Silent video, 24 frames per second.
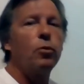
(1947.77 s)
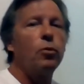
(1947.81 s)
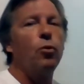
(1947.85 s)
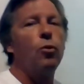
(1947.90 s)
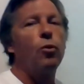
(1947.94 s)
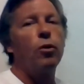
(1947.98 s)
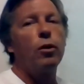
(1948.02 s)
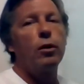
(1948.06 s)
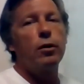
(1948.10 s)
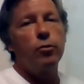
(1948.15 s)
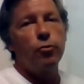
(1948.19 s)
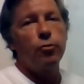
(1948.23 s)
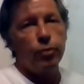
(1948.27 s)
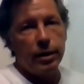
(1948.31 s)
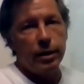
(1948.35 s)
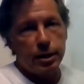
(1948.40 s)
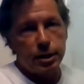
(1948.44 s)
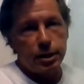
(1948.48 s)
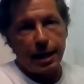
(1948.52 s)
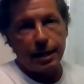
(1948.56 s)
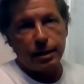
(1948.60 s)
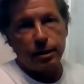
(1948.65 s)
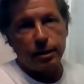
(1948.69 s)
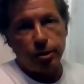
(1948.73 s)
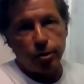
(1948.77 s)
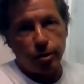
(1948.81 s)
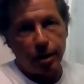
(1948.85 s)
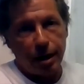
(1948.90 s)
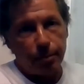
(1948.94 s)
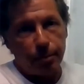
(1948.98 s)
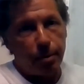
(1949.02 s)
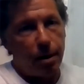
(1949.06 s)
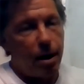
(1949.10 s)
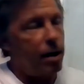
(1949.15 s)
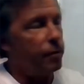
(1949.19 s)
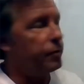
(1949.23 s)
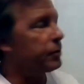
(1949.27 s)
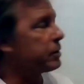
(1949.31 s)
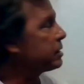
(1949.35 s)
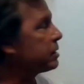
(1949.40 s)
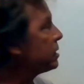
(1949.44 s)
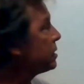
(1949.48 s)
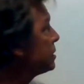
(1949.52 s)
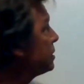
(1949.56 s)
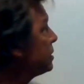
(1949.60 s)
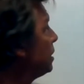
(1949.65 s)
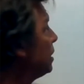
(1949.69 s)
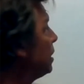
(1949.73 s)
or reject your
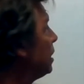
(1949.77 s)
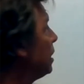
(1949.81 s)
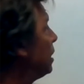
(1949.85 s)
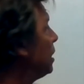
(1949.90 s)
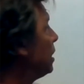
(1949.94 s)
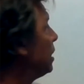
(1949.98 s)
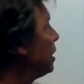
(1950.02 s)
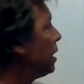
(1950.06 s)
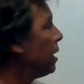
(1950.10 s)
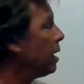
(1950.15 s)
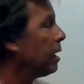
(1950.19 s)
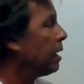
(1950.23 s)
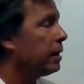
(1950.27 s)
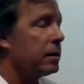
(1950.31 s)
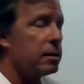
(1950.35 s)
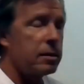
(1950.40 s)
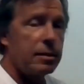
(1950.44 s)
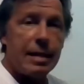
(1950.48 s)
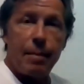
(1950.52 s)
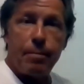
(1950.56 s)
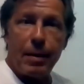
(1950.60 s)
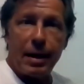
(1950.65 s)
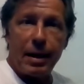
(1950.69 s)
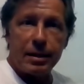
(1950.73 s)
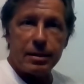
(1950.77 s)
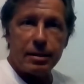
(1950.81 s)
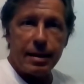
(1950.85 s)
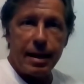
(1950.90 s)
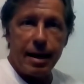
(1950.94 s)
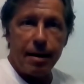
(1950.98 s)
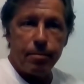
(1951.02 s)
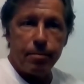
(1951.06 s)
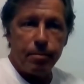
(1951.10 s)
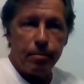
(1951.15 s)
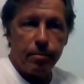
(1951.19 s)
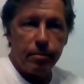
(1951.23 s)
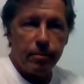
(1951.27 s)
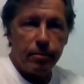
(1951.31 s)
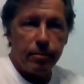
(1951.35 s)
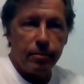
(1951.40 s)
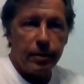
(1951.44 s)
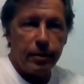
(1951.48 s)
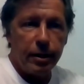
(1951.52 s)
hypothesis. Step by step,